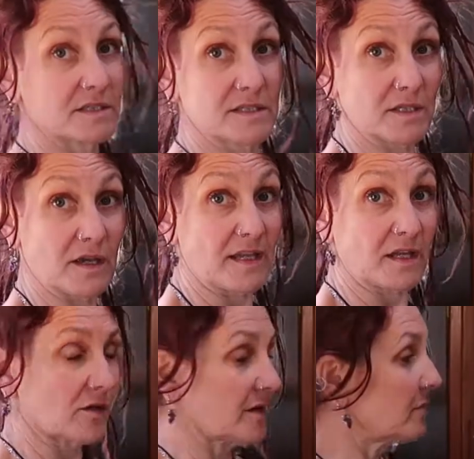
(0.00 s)
So any
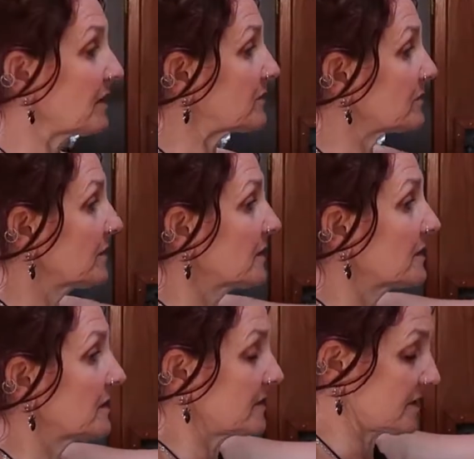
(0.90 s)
kind of metal
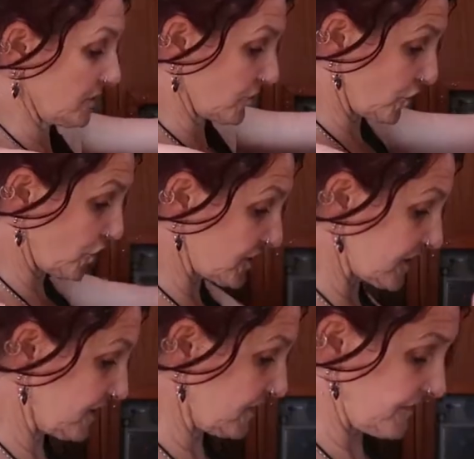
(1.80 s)
is not good
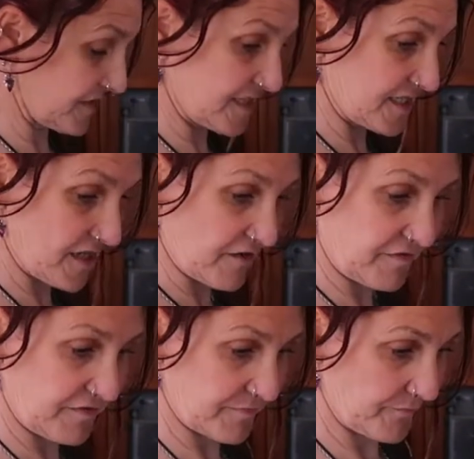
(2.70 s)
for the stuff.
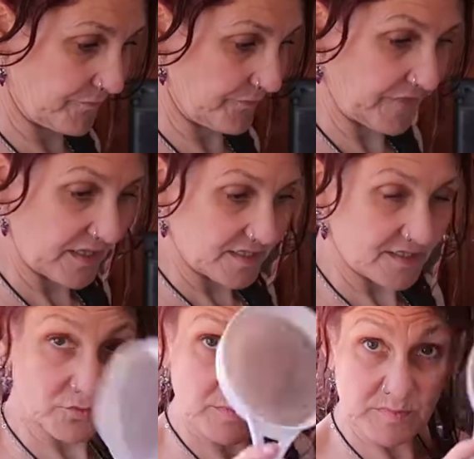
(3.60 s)

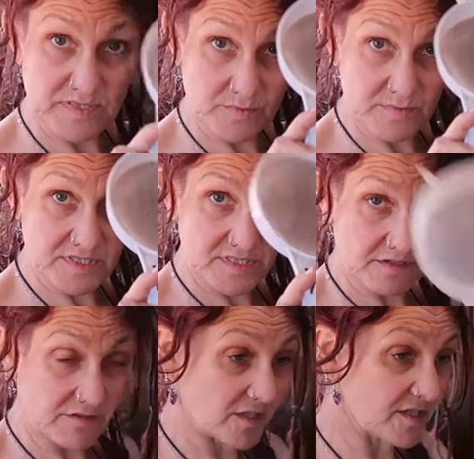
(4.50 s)
So all my bits have been
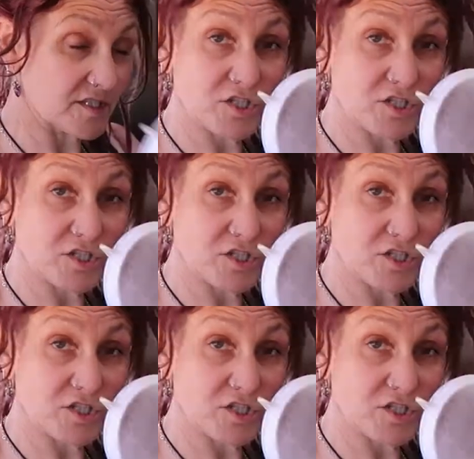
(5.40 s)
sterilised.